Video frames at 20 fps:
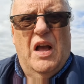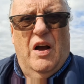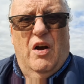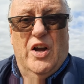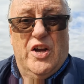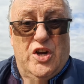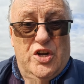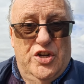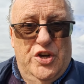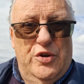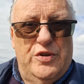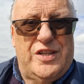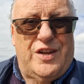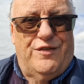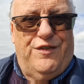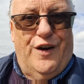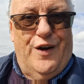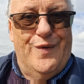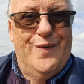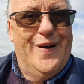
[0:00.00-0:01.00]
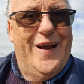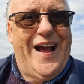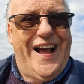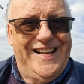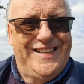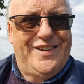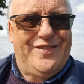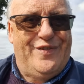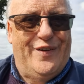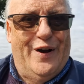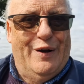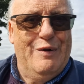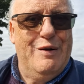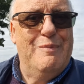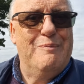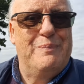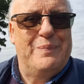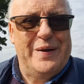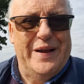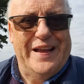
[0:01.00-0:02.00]
I could use the phone as a
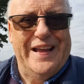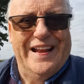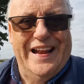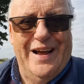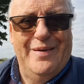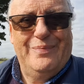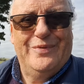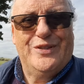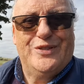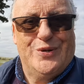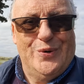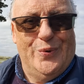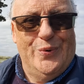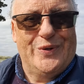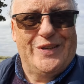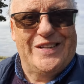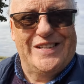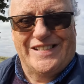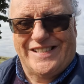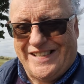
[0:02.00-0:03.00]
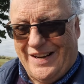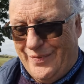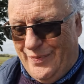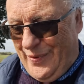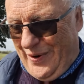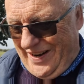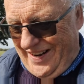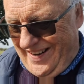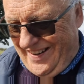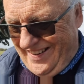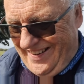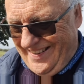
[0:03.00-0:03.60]
phone, pick it up, talk to someone.